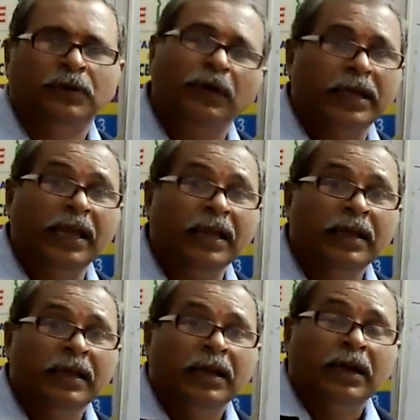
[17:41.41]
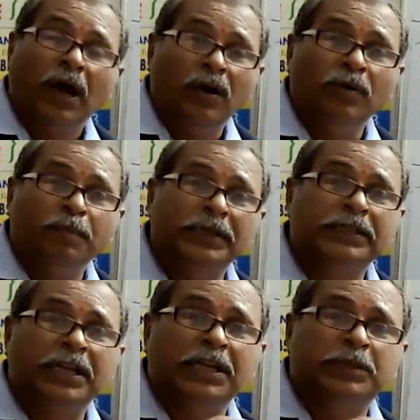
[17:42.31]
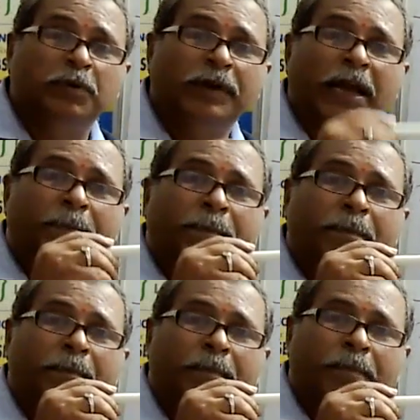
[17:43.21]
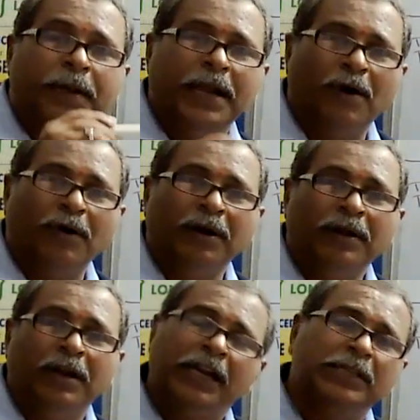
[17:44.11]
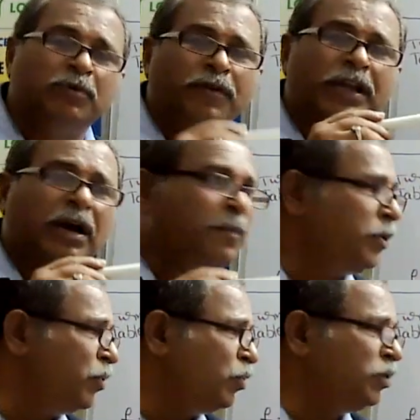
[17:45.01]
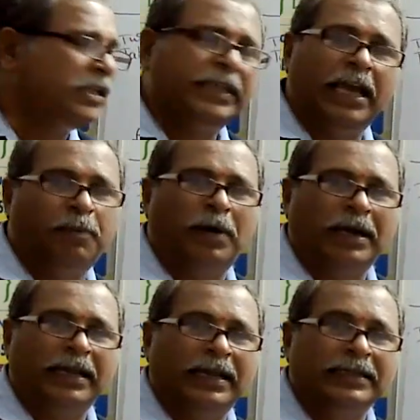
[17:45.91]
Okay. Now piston is moving up, down. It is moving up due to this air part.